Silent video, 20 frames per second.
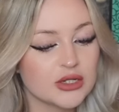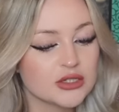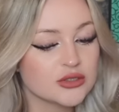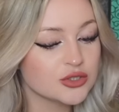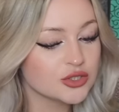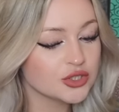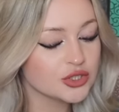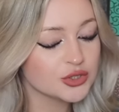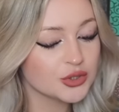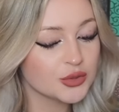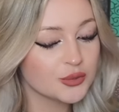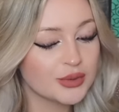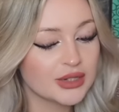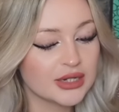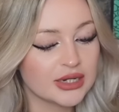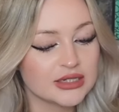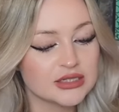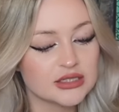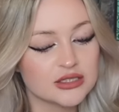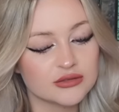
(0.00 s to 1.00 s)
So I just thought it'd be
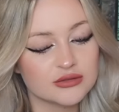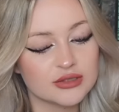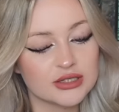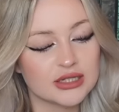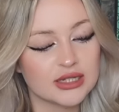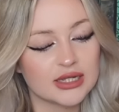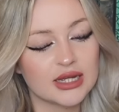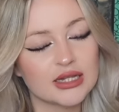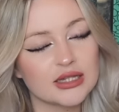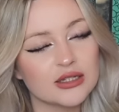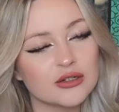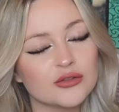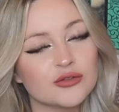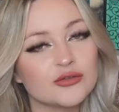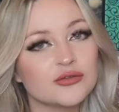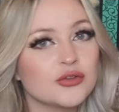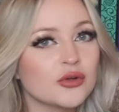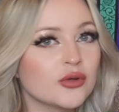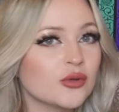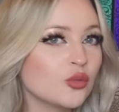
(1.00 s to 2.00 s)
nice to read like a little
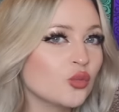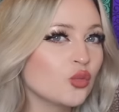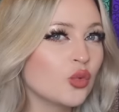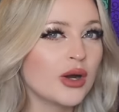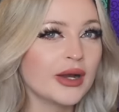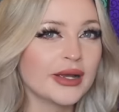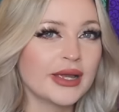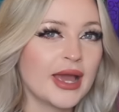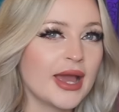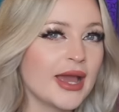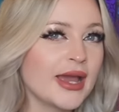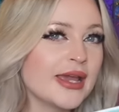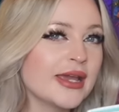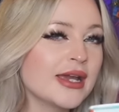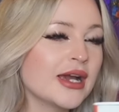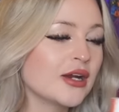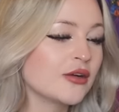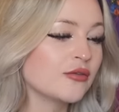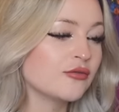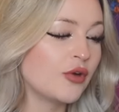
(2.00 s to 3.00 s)
fun YA
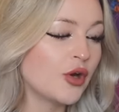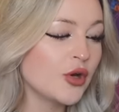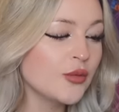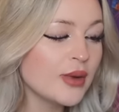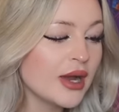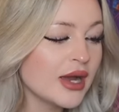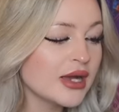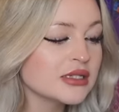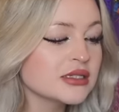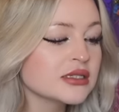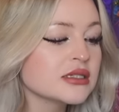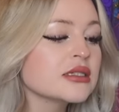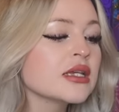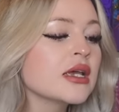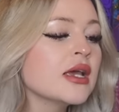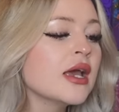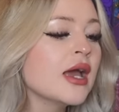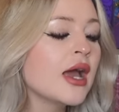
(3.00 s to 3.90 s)
kind of romance.